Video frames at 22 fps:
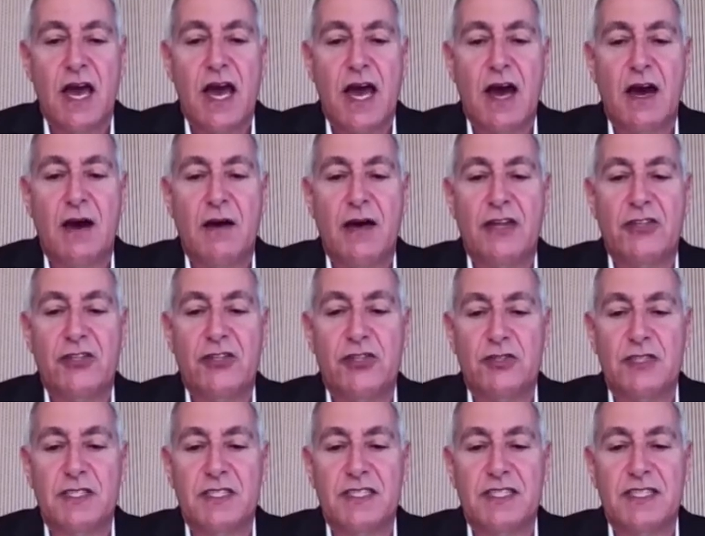And
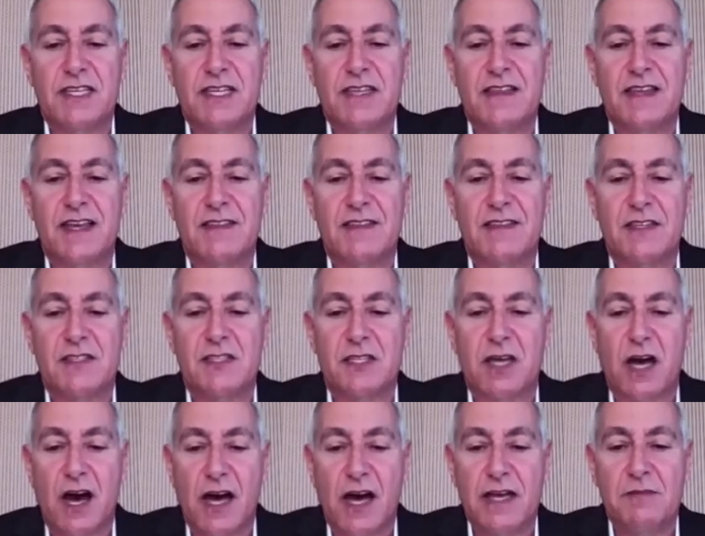you'll see that the
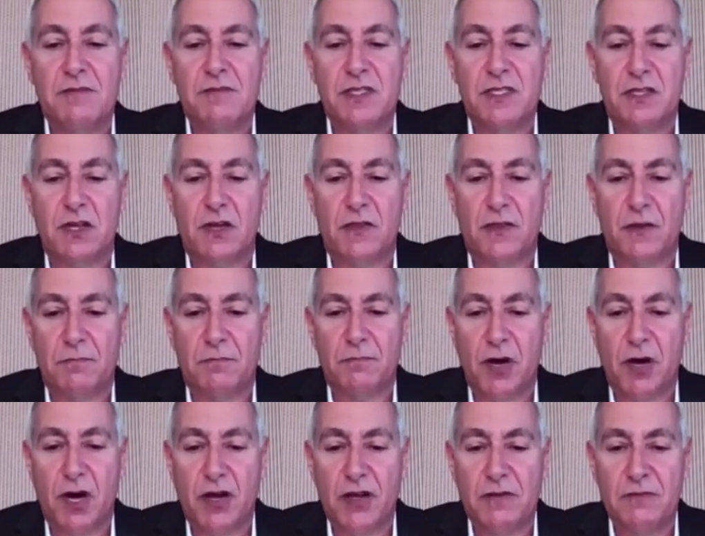time is on the
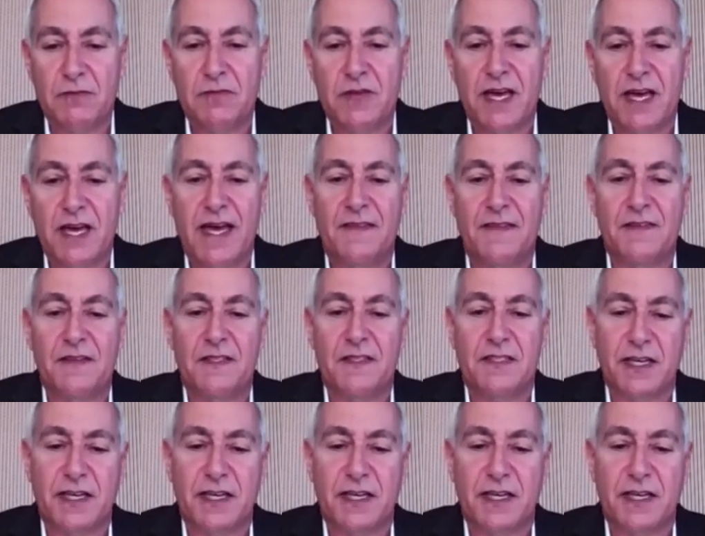bottom and the